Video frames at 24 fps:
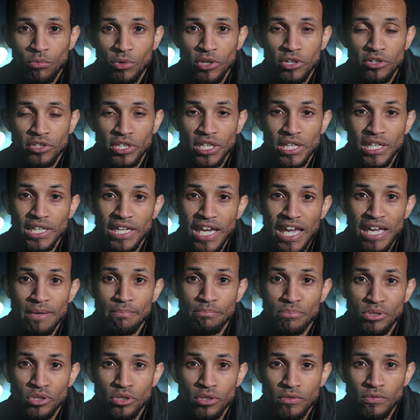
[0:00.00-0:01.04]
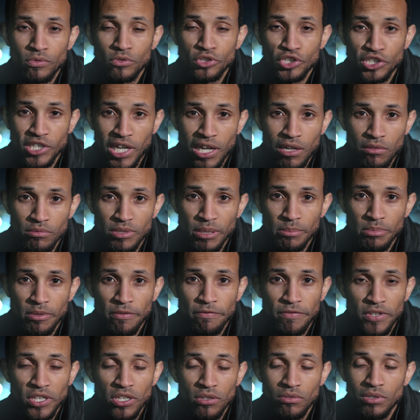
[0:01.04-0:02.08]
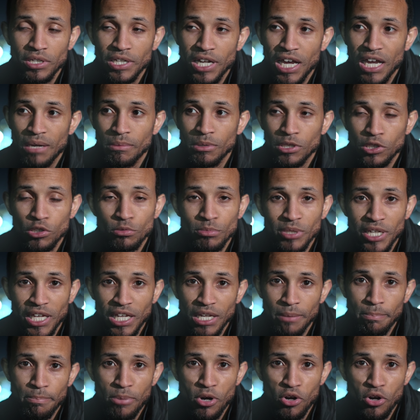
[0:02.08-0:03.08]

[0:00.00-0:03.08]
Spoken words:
is having lights. Now, I'm gonna show you guys some